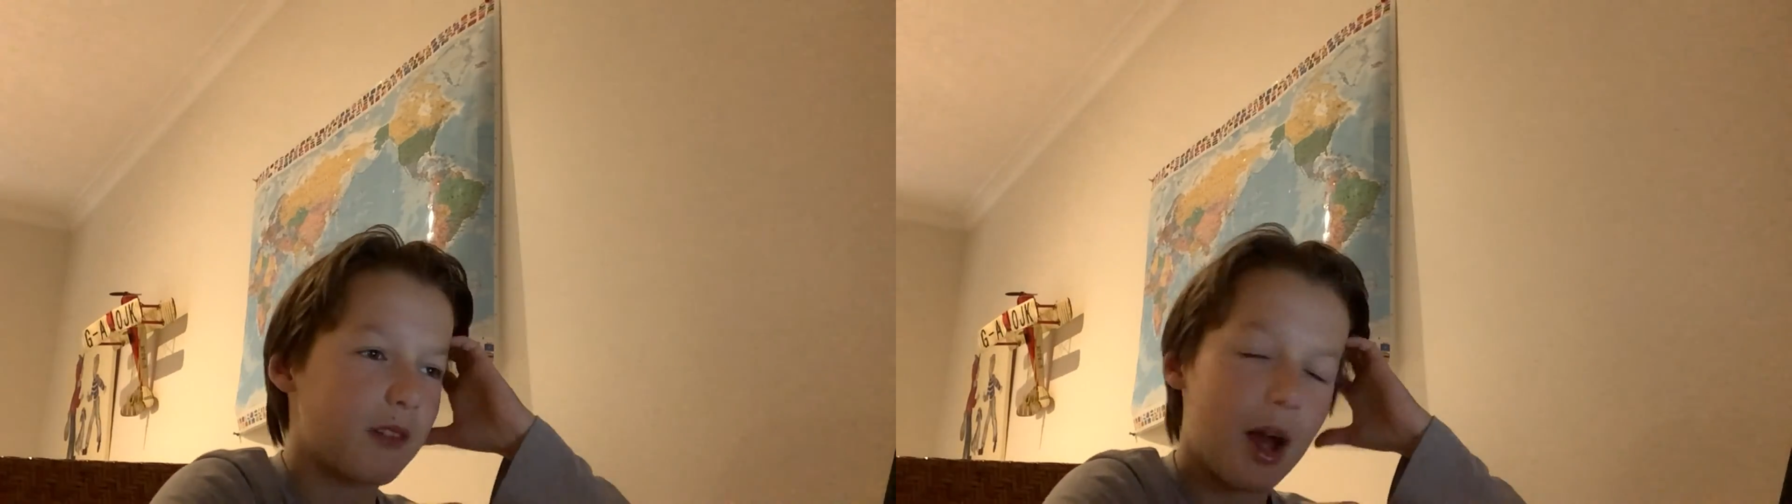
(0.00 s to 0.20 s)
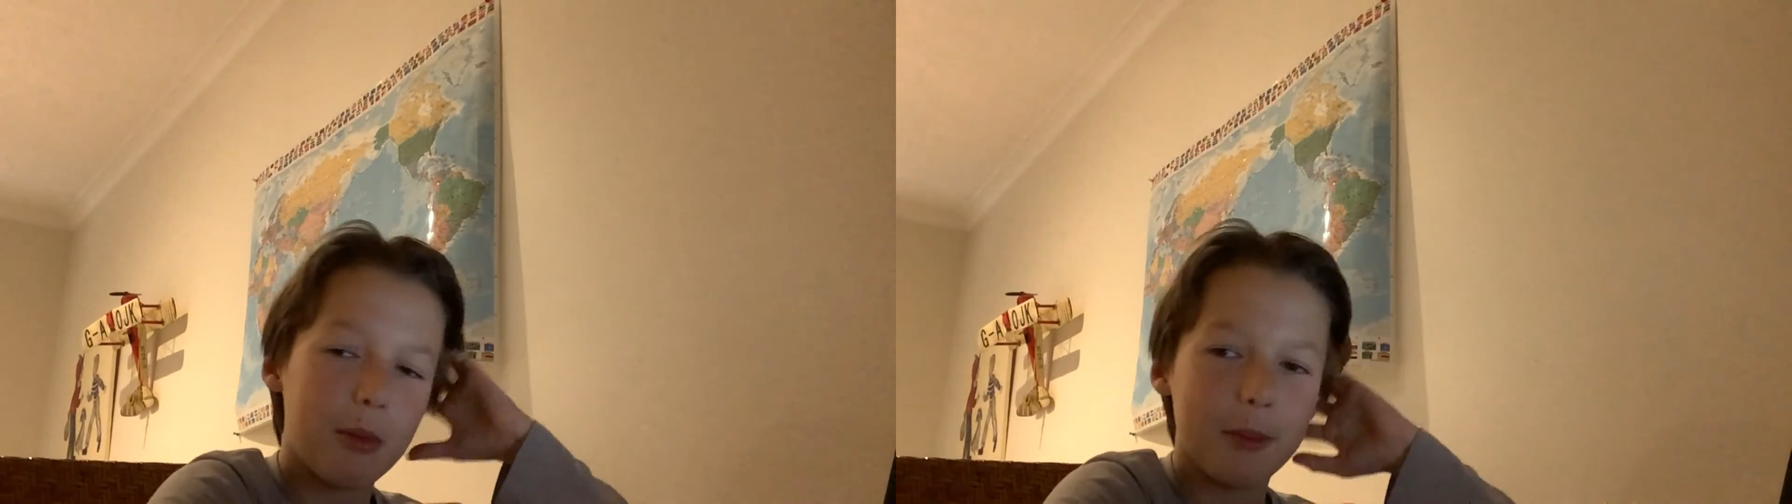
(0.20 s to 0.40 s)

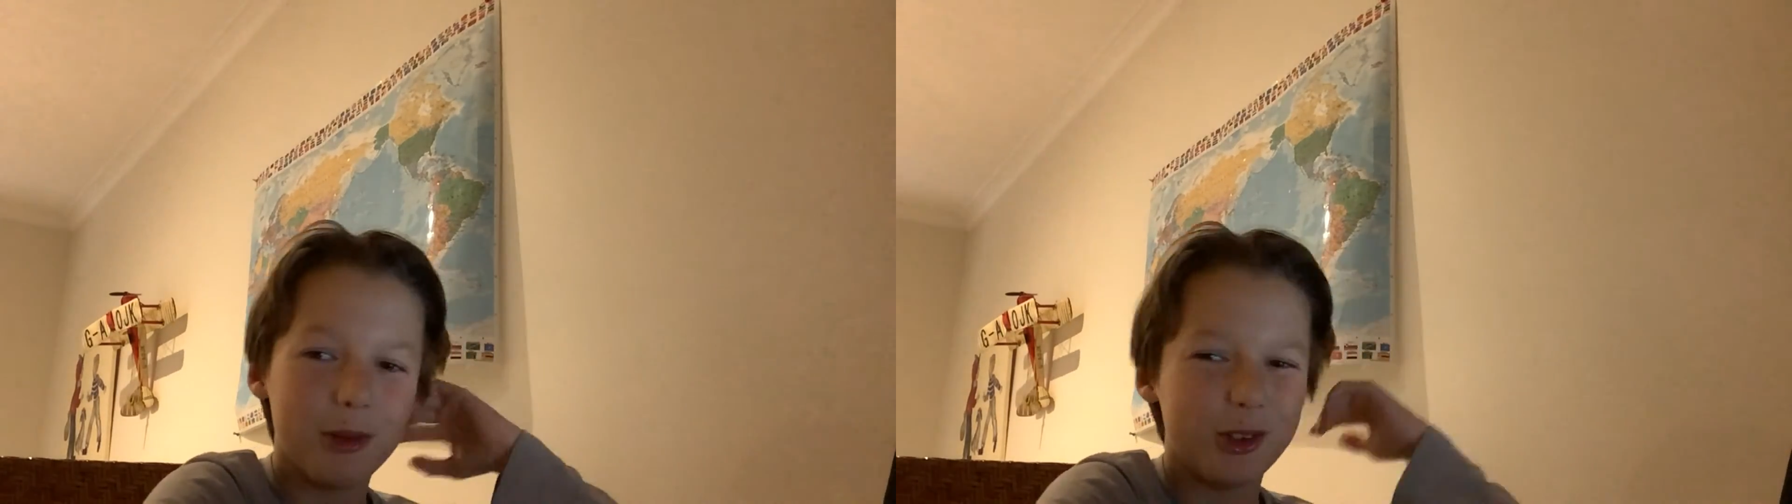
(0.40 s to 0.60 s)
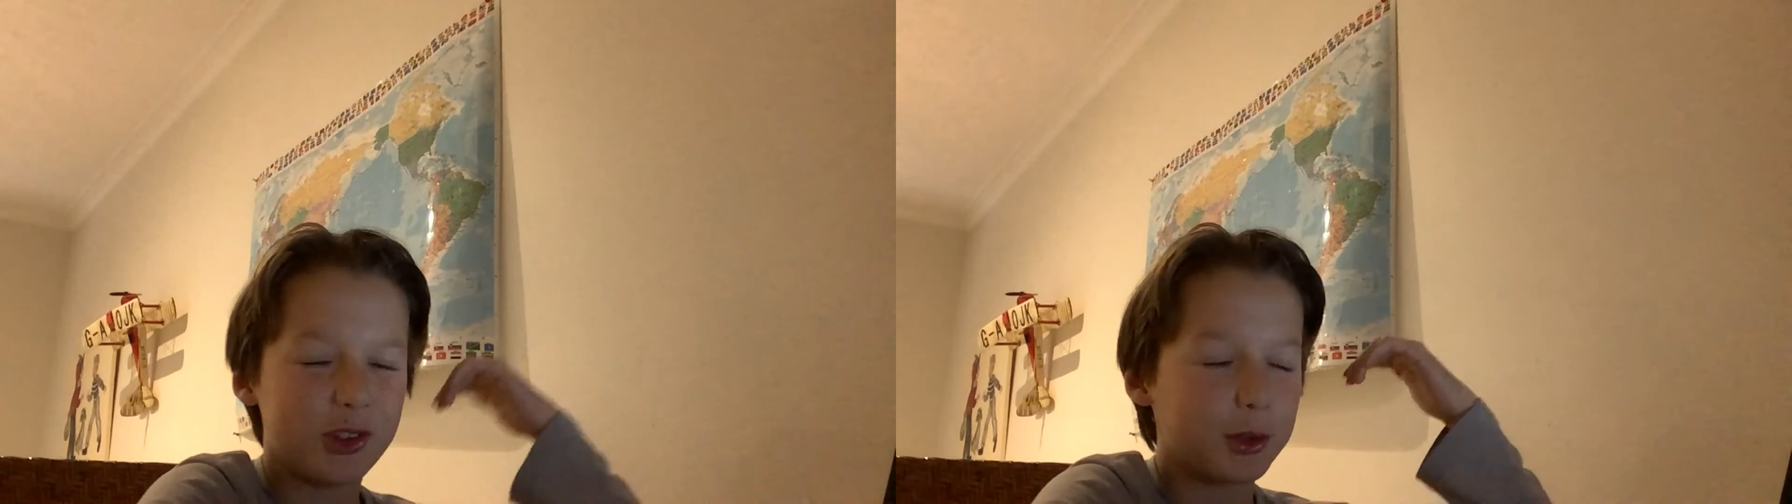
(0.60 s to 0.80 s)
I'm a
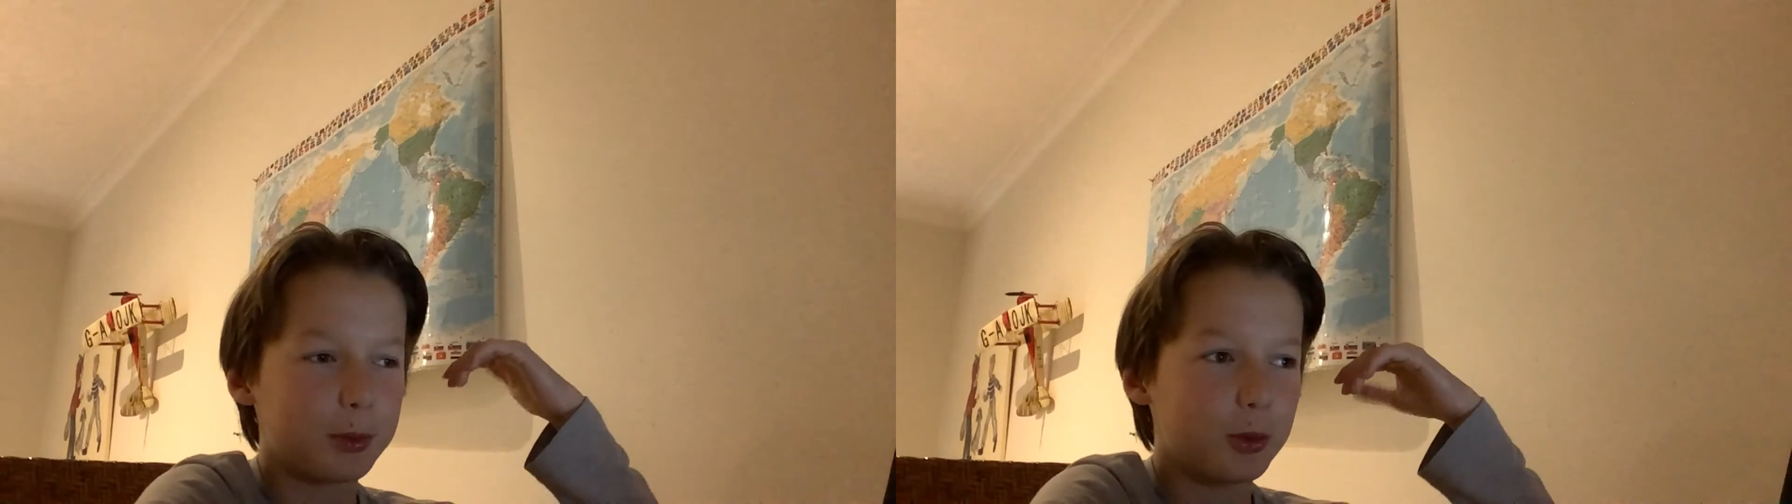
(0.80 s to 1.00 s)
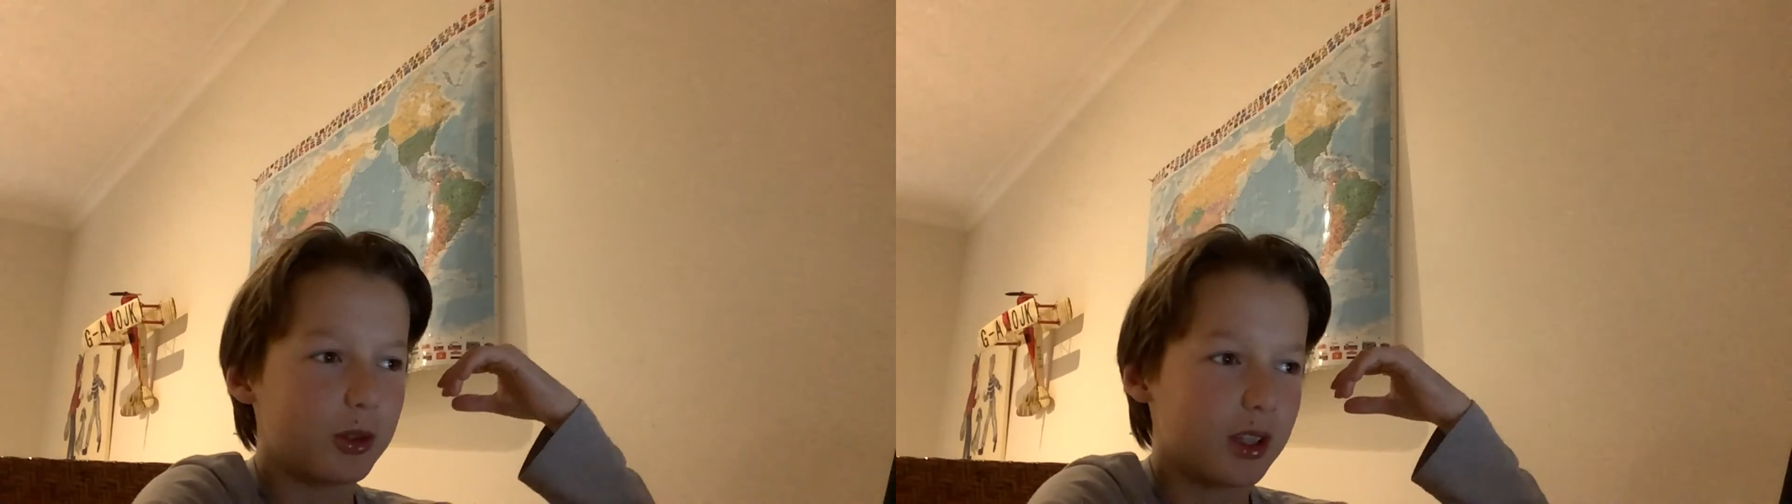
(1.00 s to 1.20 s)
Blues
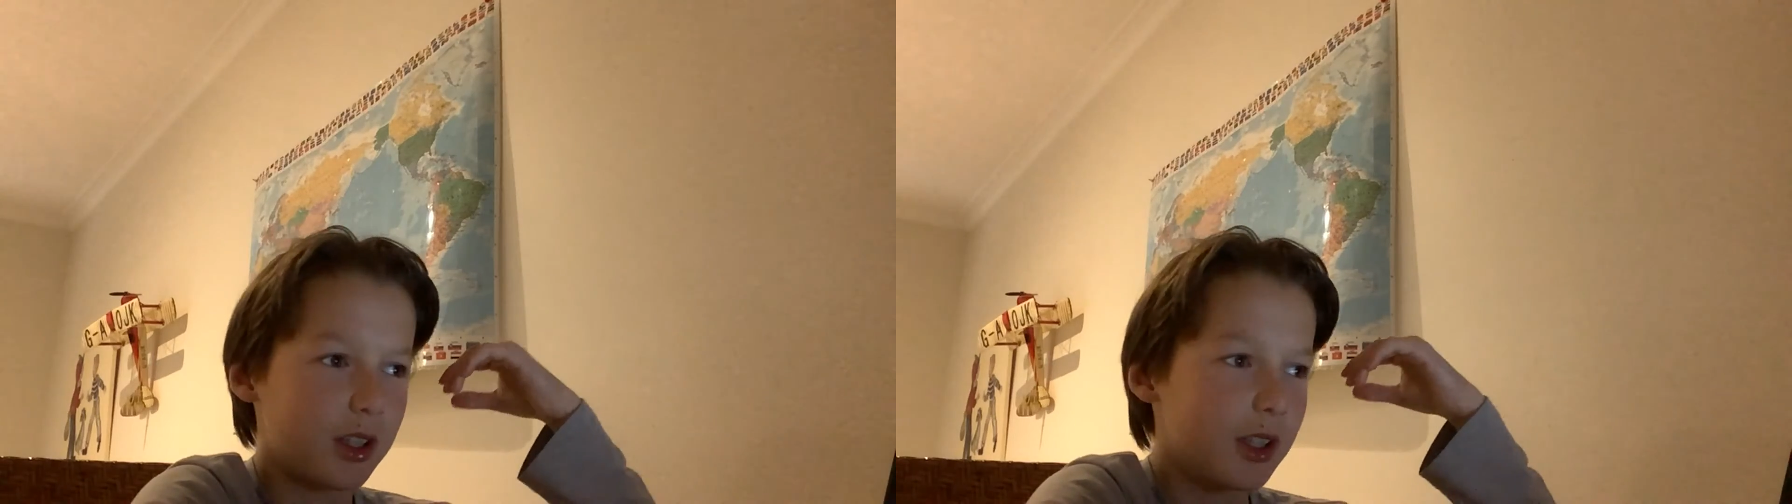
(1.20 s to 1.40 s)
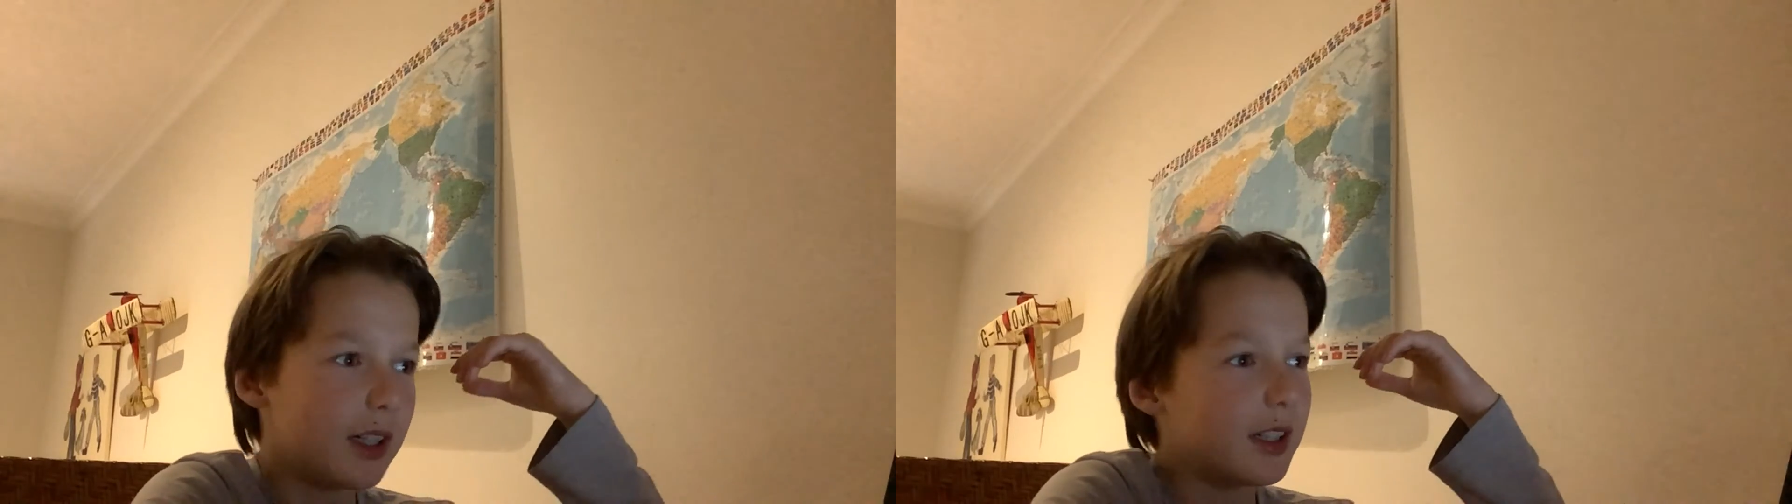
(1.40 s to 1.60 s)
supporter